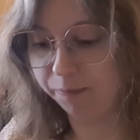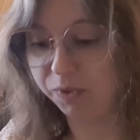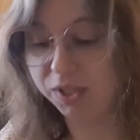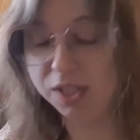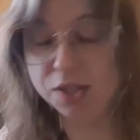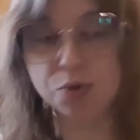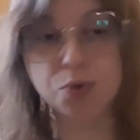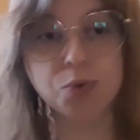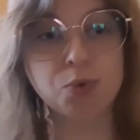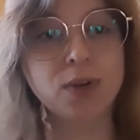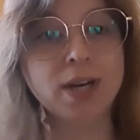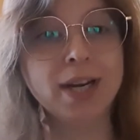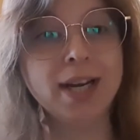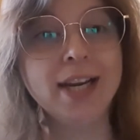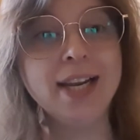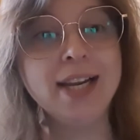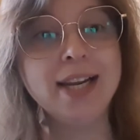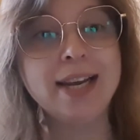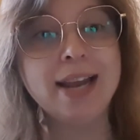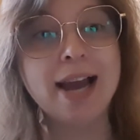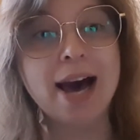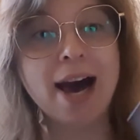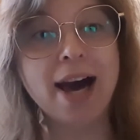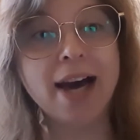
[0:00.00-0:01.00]
It's really
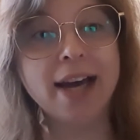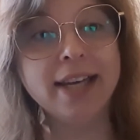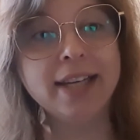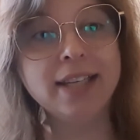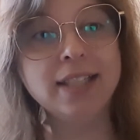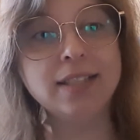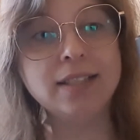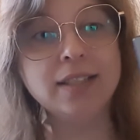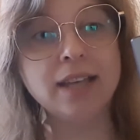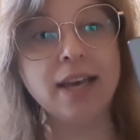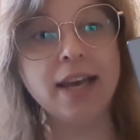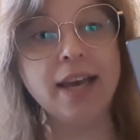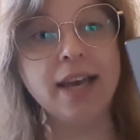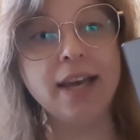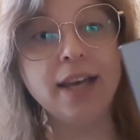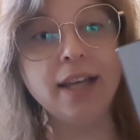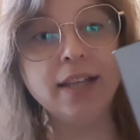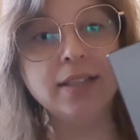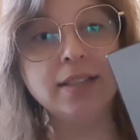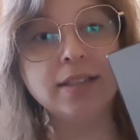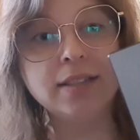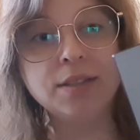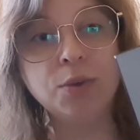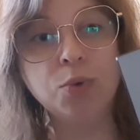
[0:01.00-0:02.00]
light,
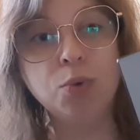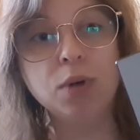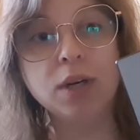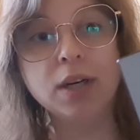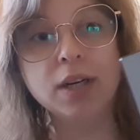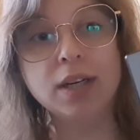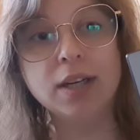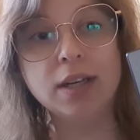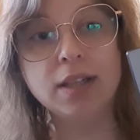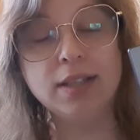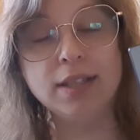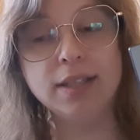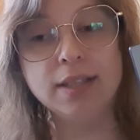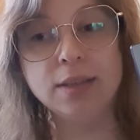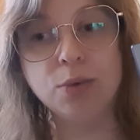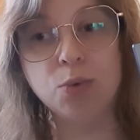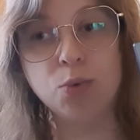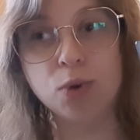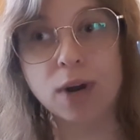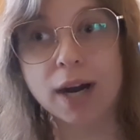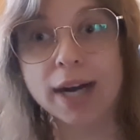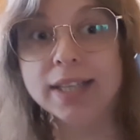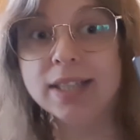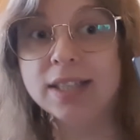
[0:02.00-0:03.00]
and the
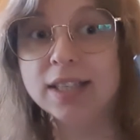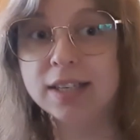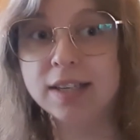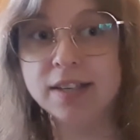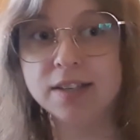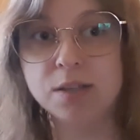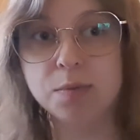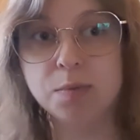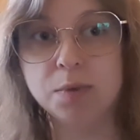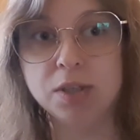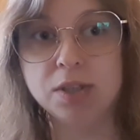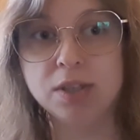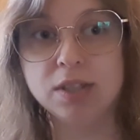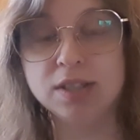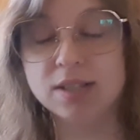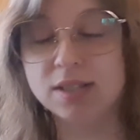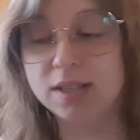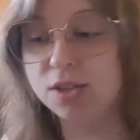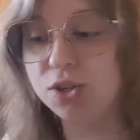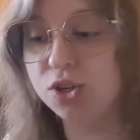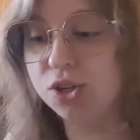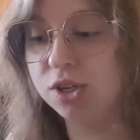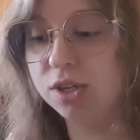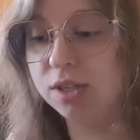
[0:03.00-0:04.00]
writing experience
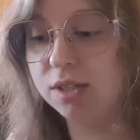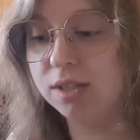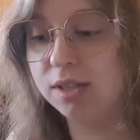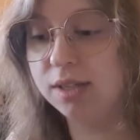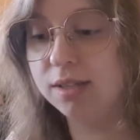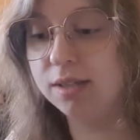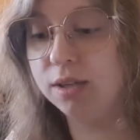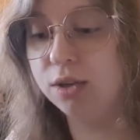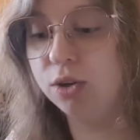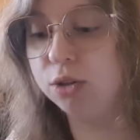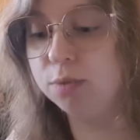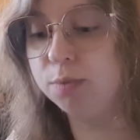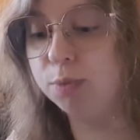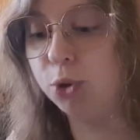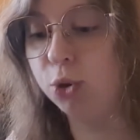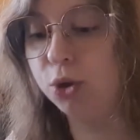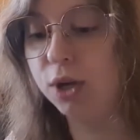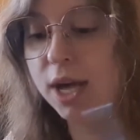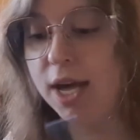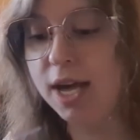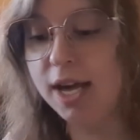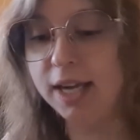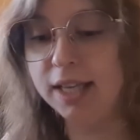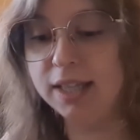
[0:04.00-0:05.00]
is just as a notebook.
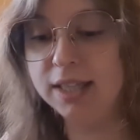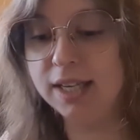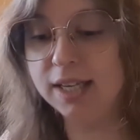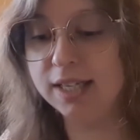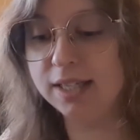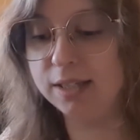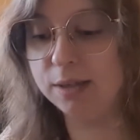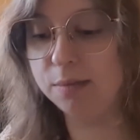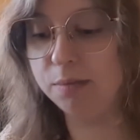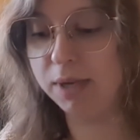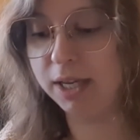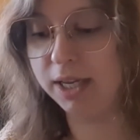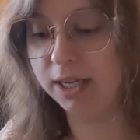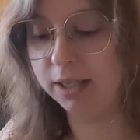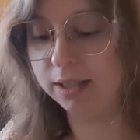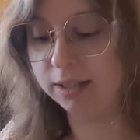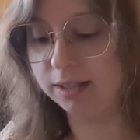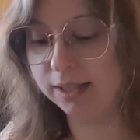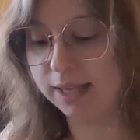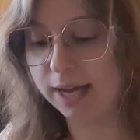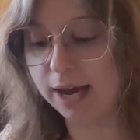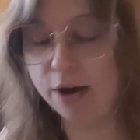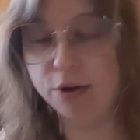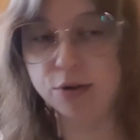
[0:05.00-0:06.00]
It doesn't make
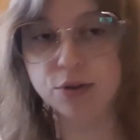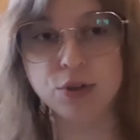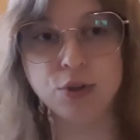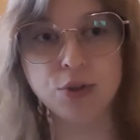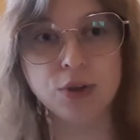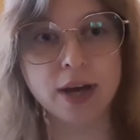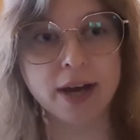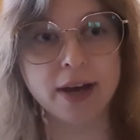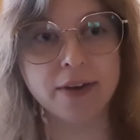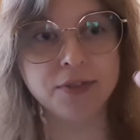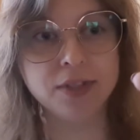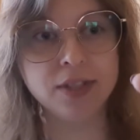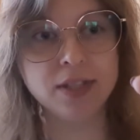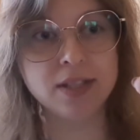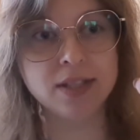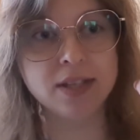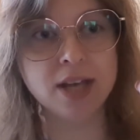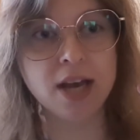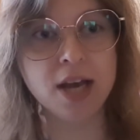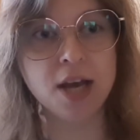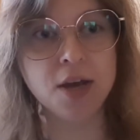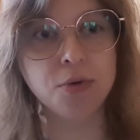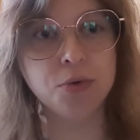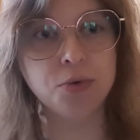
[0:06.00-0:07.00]
sound. You have this
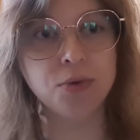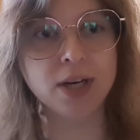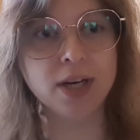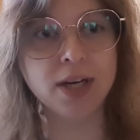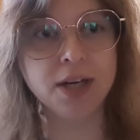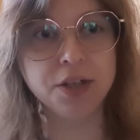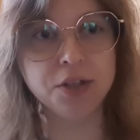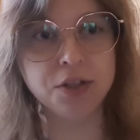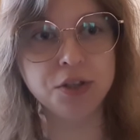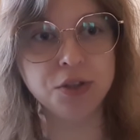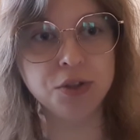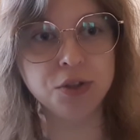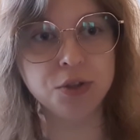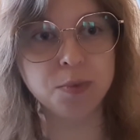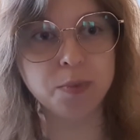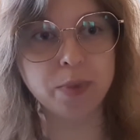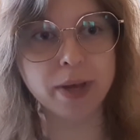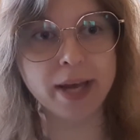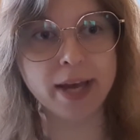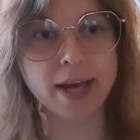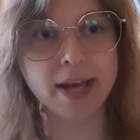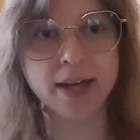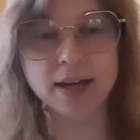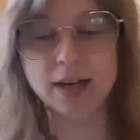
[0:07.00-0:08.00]
really cute
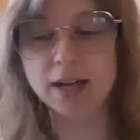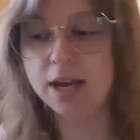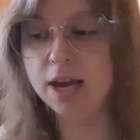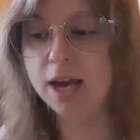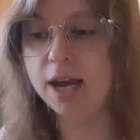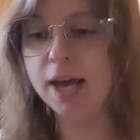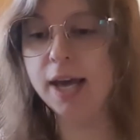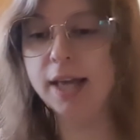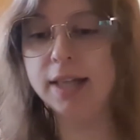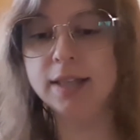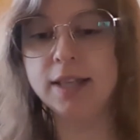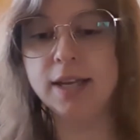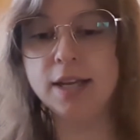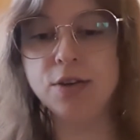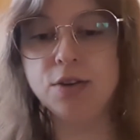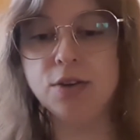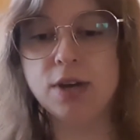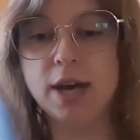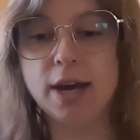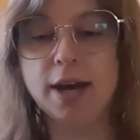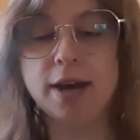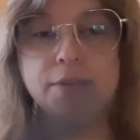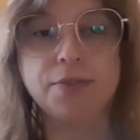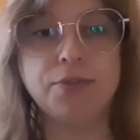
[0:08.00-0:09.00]
pen, and then you
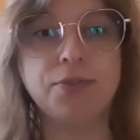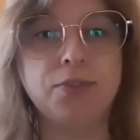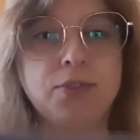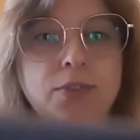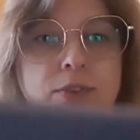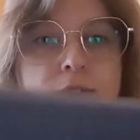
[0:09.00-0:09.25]
have